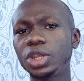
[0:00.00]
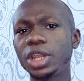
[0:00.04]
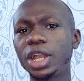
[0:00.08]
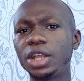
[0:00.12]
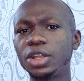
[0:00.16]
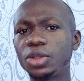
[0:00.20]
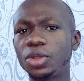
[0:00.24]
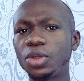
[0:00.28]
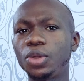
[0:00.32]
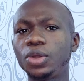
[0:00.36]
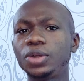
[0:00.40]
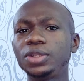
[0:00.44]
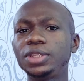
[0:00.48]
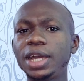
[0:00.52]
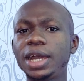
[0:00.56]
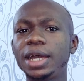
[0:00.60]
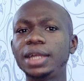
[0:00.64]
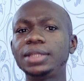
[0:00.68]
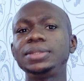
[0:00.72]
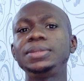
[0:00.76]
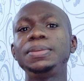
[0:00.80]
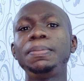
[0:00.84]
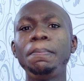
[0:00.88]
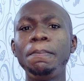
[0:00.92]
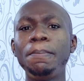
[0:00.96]
can call
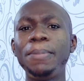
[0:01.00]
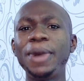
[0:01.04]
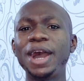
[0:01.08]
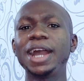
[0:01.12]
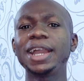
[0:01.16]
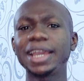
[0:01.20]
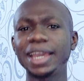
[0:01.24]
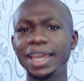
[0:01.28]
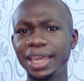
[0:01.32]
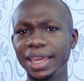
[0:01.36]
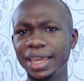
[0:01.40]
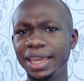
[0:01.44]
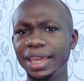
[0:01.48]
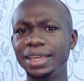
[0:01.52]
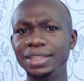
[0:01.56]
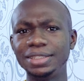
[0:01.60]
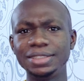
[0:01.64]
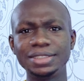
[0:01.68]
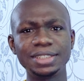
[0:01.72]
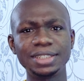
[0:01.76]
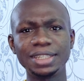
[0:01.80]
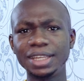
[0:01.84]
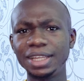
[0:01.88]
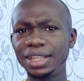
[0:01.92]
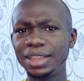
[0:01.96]
that back
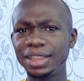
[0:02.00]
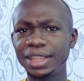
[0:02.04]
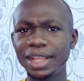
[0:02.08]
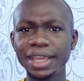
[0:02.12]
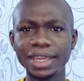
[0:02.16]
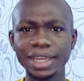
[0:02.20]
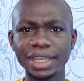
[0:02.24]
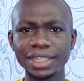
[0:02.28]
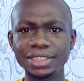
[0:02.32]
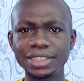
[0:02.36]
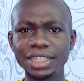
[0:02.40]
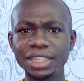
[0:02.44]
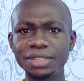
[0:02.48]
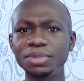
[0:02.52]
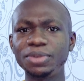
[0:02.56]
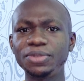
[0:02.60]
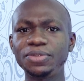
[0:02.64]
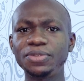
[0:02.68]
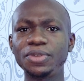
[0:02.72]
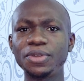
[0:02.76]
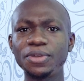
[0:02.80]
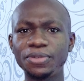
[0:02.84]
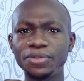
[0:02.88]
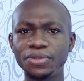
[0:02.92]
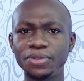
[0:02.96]
end. Like I said
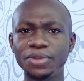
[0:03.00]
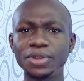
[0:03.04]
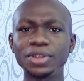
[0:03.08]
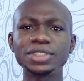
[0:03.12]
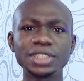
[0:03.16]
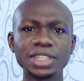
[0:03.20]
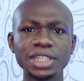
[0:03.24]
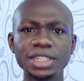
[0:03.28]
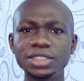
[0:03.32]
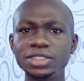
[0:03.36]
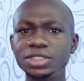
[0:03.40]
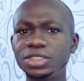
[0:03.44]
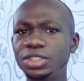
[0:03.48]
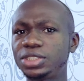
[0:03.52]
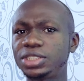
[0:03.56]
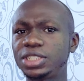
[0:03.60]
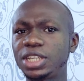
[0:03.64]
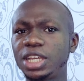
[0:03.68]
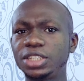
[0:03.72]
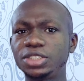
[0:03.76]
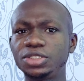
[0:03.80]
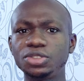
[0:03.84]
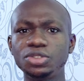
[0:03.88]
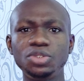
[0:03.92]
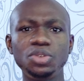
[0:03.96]
before, front end just
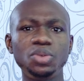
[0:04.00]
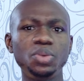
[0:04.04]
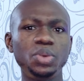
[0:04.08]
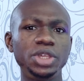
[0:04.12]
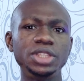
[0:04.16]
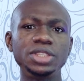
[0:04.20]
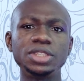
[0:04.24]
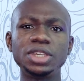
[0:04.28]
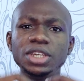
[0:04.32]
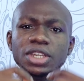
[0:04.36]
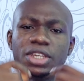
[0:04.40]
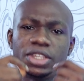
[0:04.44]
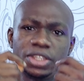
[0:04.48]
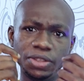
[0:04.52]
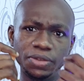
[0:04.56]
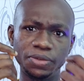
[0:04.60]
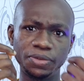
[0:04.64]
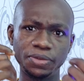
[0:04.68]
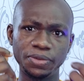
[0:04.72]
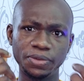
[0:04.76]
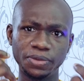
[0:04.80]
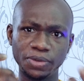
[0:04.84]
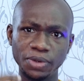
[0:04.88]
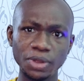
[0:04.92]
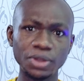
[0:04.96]
has to do with the
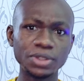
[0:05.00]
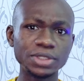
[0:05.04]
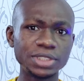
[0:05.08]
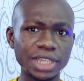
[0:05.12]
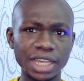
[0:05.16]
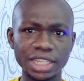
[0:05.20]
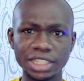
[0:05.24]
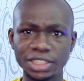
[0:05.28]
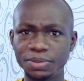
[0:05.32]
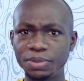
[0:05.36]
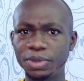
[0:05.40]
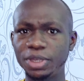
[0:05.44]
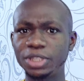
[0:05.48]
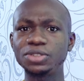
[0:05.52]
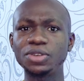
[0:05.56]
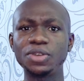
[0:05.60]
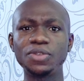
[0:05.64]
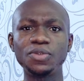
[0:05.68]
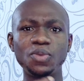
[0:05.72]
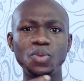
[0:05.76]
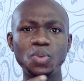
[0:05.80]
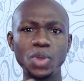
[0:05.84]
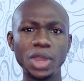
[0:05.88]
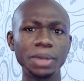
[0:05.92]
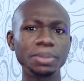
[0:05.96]
front aspect
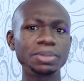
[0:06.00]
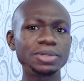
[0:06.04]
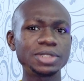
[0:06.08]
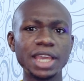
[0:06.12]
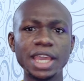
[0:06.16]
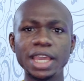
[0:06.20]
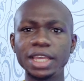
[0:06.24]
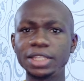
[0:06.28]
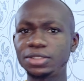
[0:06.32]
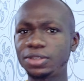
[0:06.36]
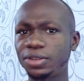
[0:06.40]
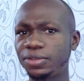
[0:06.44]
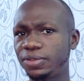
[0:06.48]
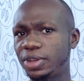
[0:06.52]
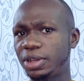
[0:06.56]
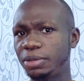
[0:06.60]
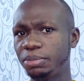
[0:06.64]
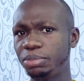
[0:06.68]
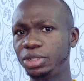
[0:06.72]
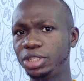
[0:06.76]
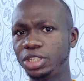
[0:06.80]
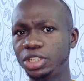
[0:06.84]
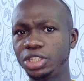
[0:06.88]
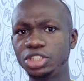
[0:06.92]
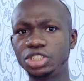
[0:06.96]
of websites, of
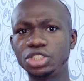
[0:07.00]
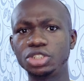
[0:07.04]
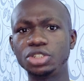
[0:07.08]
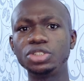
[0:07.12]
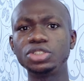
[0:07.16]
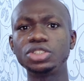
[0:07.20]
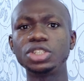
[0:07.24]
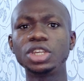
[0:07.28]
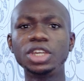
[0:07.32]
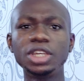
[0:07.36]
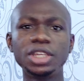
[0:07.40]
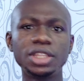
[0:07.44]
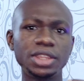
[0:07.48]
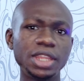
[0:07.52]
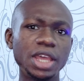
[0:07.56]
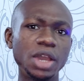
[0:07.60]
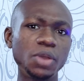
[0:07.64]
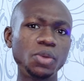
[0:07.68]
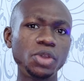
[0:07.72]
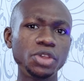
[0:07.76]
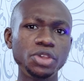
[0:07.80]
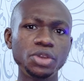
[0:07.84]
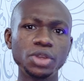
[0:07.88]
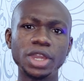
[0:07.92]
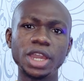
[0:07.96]
applications.
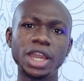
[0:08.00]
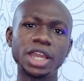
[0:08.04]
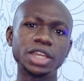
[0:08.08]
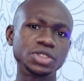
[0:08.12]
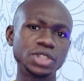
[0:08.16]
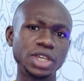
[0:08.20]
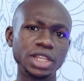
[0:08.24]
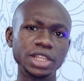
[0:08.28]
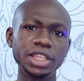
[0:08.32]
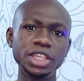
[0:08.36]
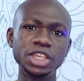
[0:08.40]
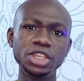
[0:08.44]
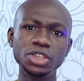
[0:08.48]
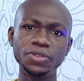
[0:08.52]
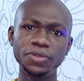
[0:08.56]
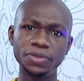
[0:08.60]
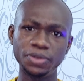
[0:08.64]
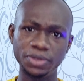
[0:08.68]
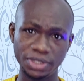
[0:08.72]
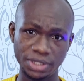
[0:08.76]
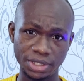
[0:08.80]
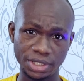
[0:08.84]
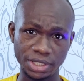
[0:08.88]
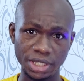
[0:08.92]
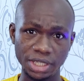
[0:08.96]
That one you can actually
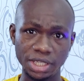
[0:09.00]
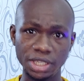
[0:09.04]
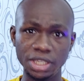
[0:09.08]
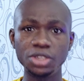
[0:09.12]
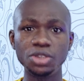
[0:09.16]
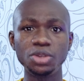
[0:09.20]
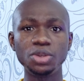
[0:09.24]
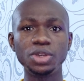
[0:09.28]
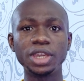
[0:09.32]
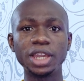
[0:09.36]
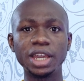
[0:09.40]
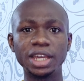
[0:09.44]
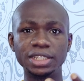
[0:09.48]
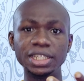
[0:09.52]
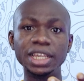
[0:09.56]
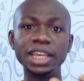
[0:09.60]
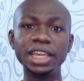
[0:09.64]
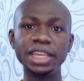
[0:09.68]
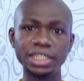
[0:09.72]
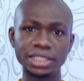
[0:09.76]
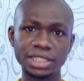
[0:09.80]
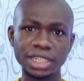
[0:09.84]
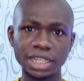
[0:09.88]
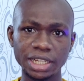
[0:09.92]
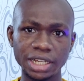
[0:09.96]
see, you can
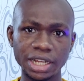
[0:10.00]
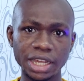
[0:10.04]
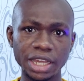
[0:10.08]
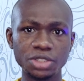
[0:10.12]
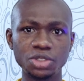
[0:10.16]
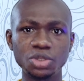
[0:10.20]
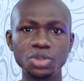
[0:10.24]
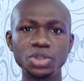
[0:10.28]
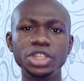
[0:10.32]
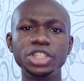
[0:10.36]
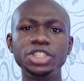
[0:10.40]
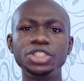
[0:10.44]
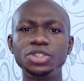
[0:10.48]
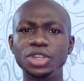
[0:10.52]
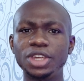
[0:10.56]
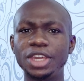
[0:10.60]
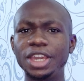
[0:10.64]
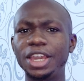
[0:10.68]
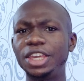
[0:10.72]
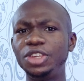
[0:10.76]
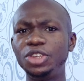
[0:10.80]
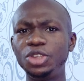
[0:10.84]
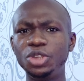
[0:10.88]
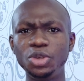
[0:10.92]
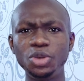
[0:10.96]
interact with, you
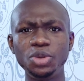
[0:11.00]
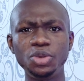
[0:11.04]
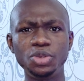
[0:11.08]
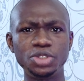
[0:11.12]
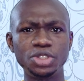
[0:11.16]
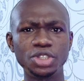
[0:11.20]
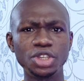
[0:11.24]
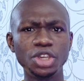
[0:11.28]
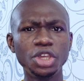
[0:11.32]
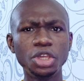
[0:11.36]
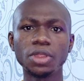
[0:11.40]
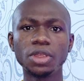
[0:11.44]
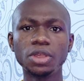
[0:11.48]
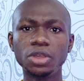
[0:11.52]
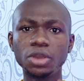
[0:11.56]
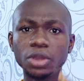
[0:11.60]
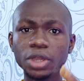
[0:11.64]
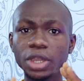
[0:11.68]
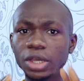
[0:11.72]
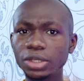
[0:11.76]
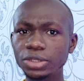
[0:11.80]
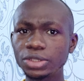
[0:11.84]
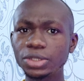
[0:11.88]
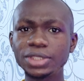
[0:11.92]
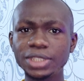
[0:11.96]
can use.
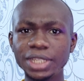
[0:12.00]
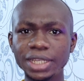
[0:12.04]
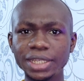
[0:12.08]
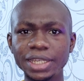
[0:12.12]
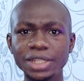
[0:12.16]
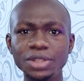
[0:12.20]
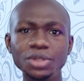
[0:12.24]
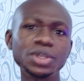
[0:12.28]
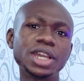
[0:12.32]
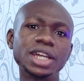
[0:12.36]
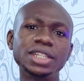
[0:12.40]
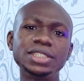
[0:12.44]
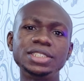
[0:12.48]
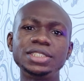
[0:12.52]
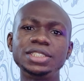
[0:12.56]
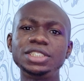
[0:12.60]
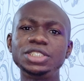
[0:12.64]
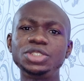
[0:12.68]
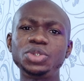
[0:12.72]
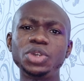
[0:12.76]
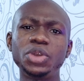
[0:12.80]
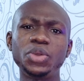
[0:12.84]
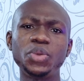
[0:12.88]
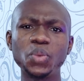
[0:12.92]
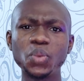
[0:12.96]
You can also take a look at it
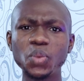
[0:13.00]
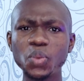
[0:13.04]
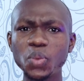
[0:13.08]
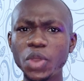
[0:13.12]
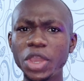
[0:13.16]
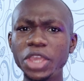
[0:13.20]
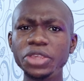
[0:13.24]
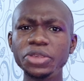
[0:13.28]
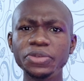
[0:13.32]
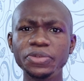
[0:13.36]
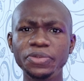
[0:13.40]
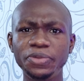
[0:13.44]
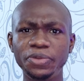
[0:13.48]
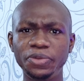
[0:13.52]
this way. When you